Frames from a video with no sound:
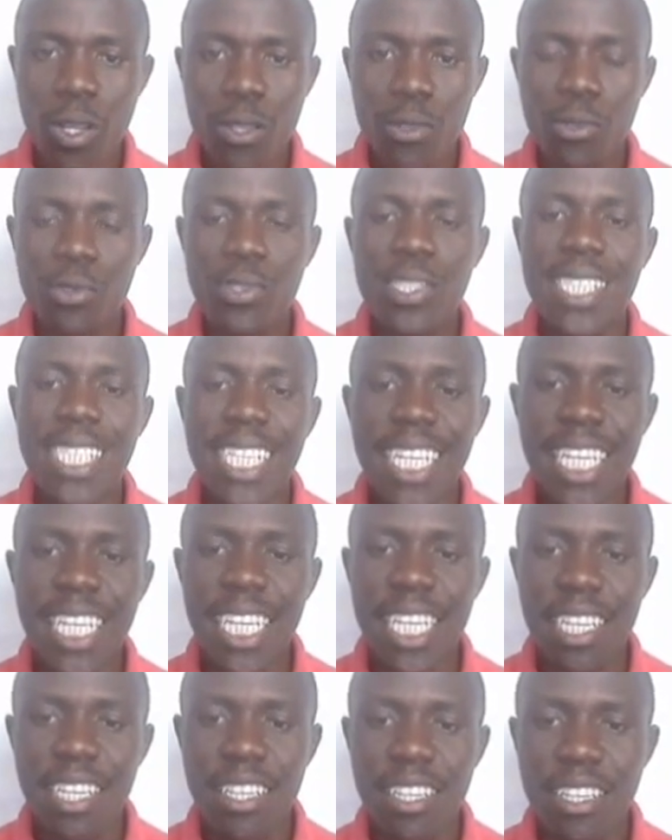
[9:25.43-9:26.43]
to 3,
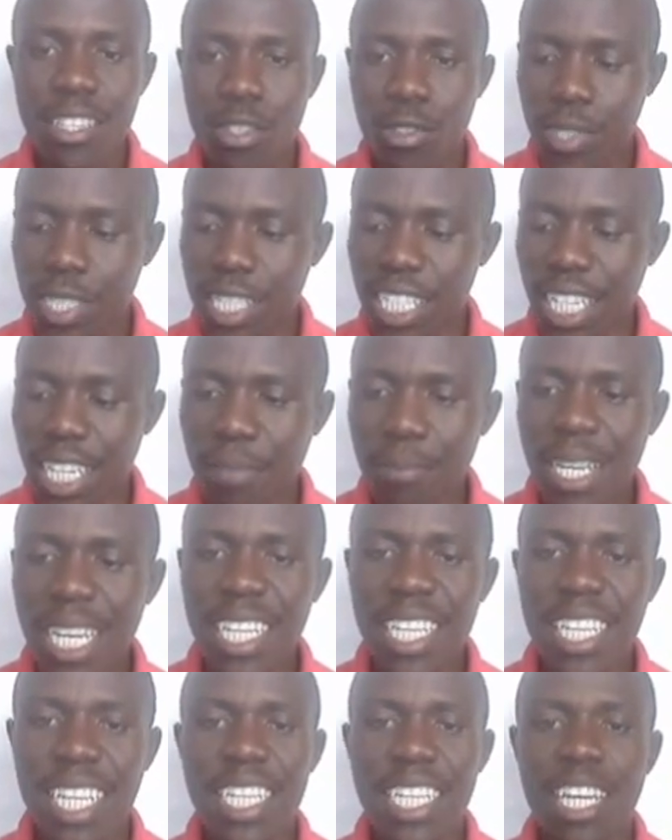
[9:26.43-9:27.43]
meaning
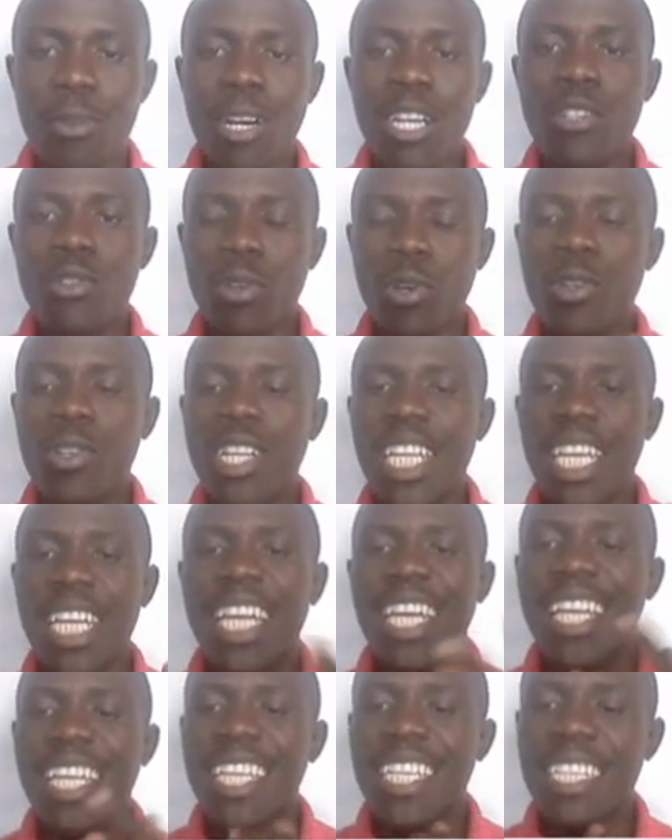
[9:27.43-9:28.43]
that I want only
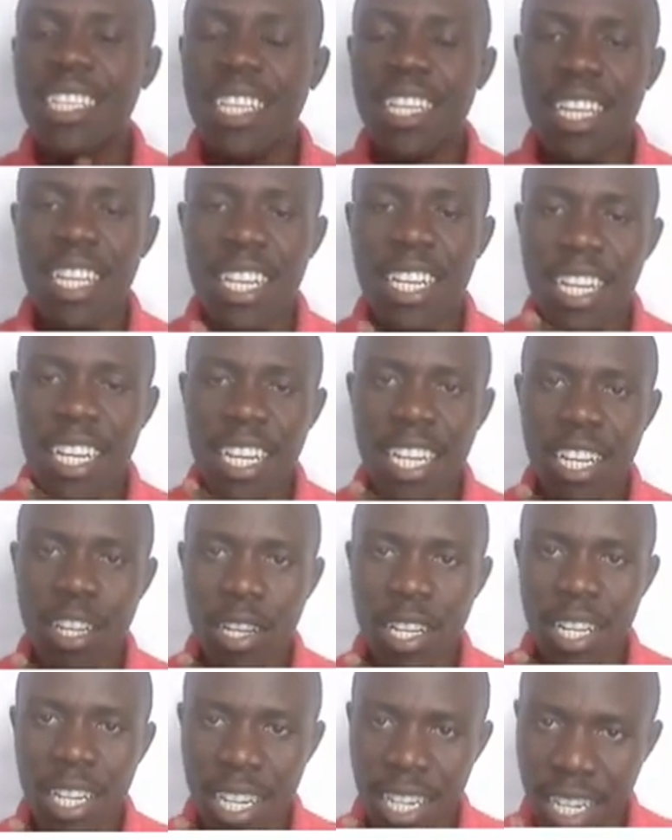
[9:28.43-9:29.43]

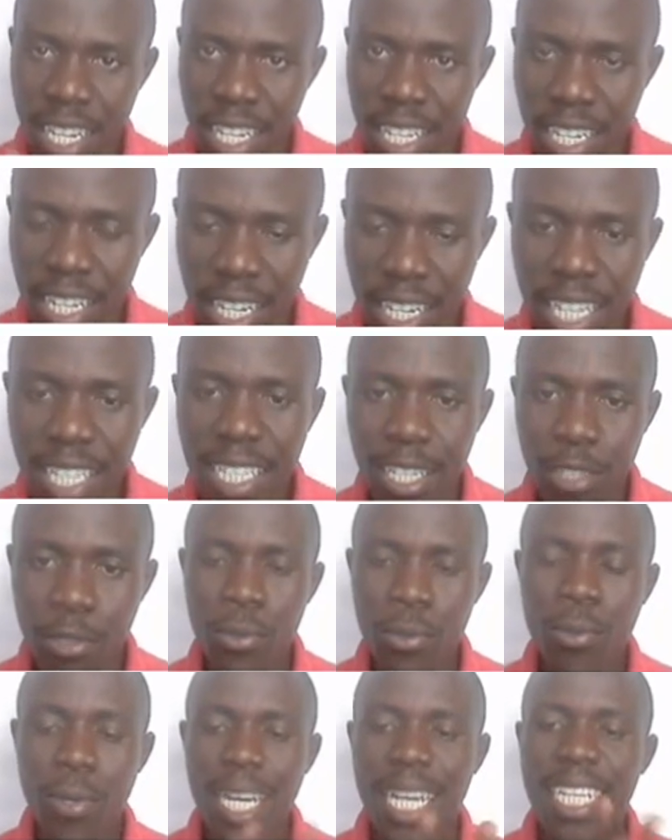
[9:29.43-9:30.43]
letter
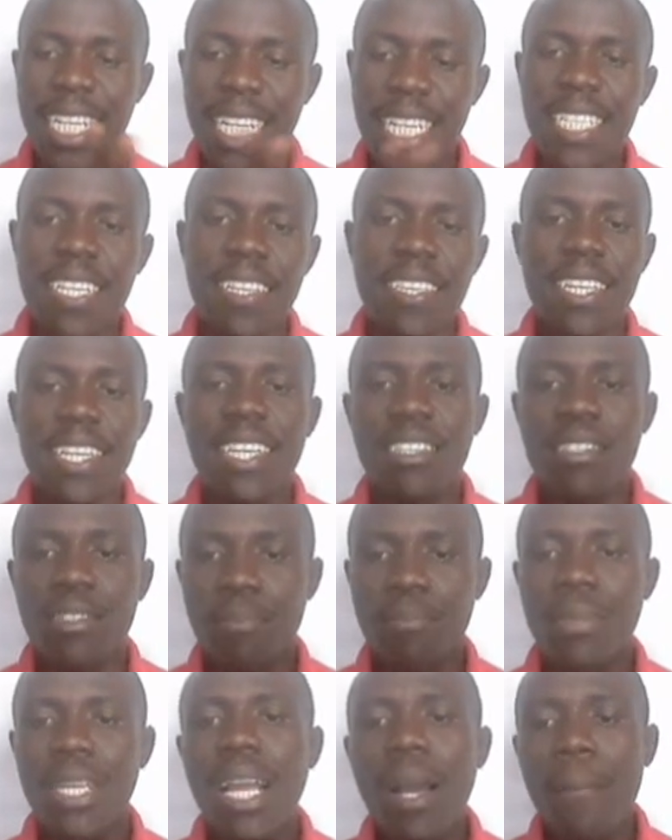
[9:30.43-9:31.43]
2 and letter 3 to
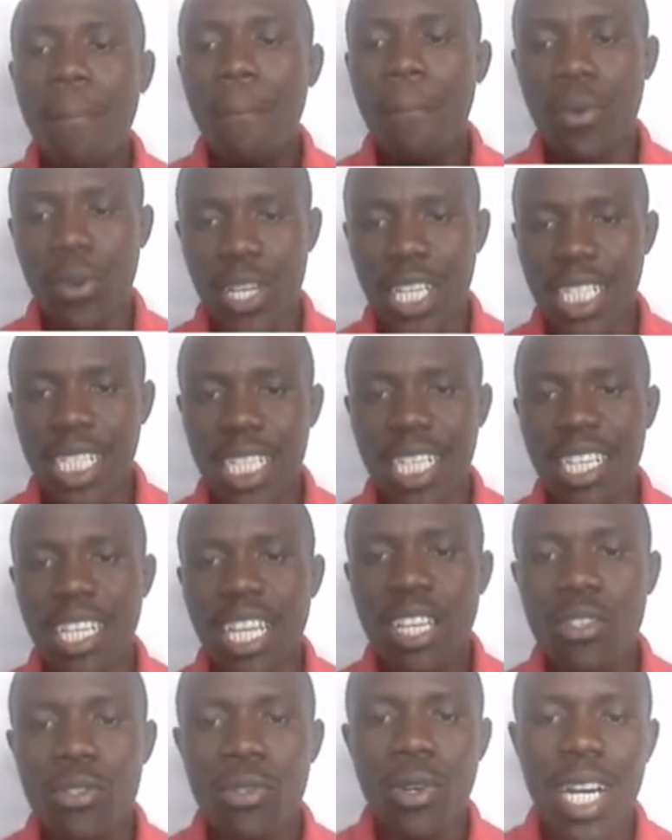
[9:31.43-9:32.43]
be printed.
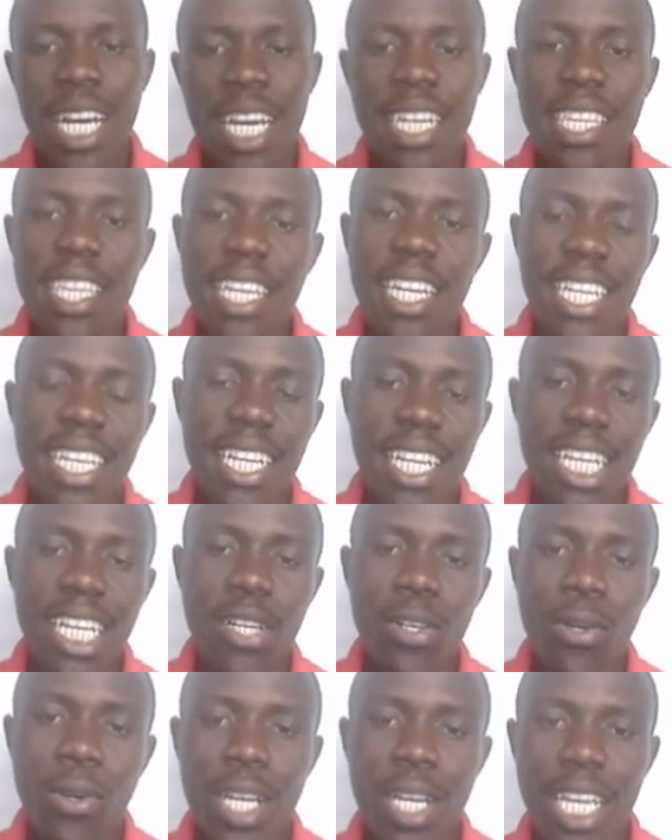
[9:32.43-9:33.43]
So and then I click
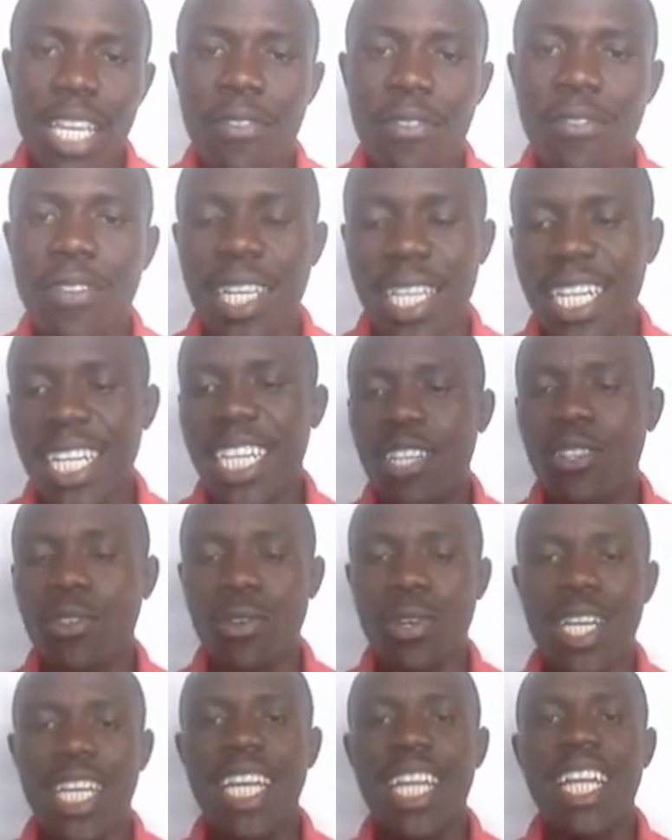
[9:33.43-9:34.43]
OK. If I click
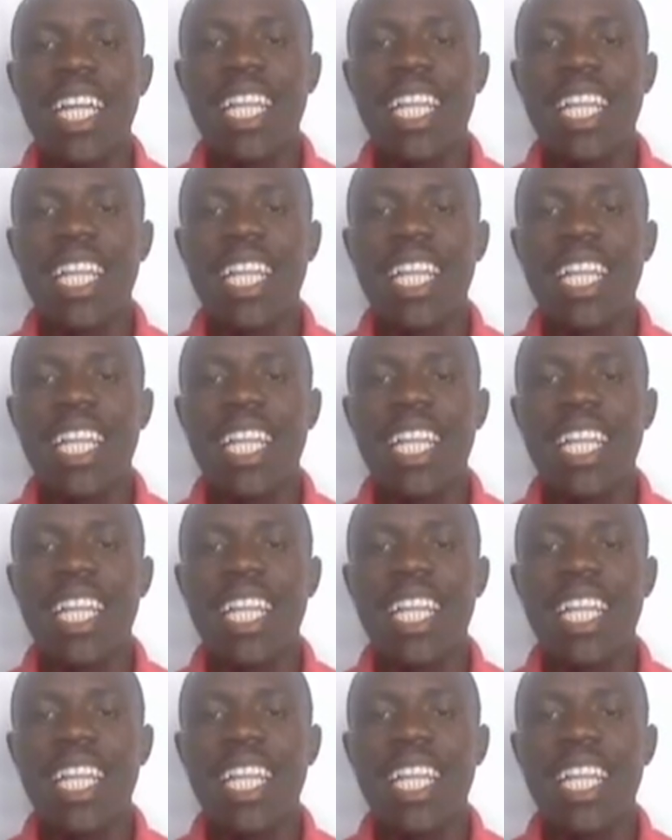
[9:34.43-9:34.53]
OK,